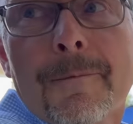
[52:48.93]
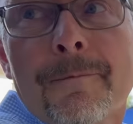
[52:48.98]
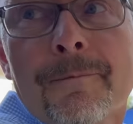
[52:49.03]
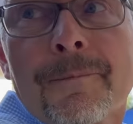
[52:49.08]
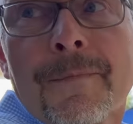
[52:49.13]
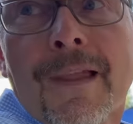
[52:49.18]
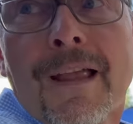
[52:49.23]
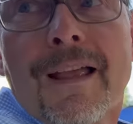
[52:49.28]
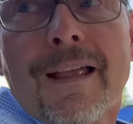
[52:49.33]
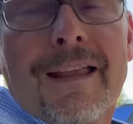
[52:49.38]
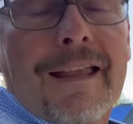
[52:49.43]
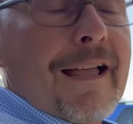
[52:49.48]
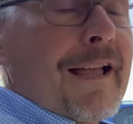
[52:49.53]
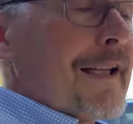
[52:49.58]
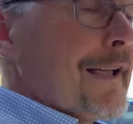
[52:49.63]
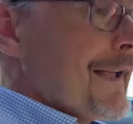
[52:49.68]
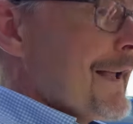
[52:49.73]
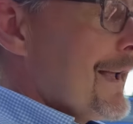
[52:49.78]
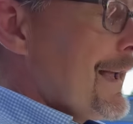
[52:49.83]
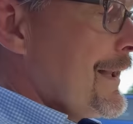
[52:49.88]
Yeah.
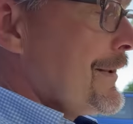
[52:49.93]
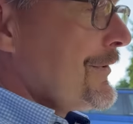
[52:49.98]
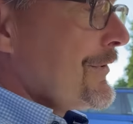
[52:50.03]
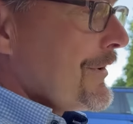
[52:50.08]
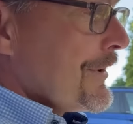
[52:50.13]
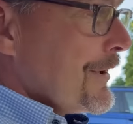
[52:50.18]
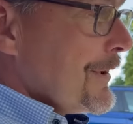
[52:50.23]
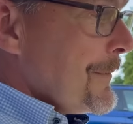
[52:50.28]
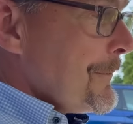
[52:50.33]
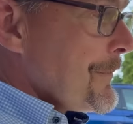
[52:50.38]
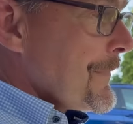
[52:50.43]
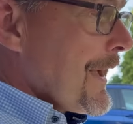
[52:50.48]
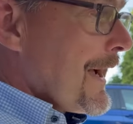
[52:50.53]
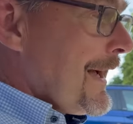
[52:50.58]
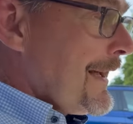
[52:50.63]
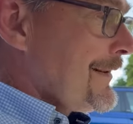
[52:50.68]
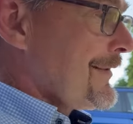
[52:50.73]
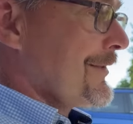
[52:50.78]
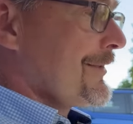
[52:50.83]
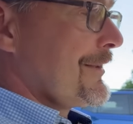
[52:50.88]
Yeah, and
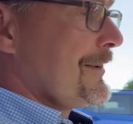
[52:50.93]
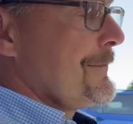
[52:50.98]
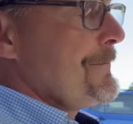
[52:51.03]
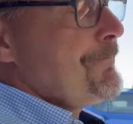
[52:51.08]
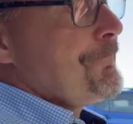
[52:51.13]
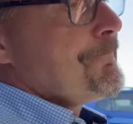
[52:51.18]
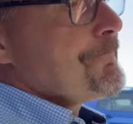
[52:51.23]
asked him.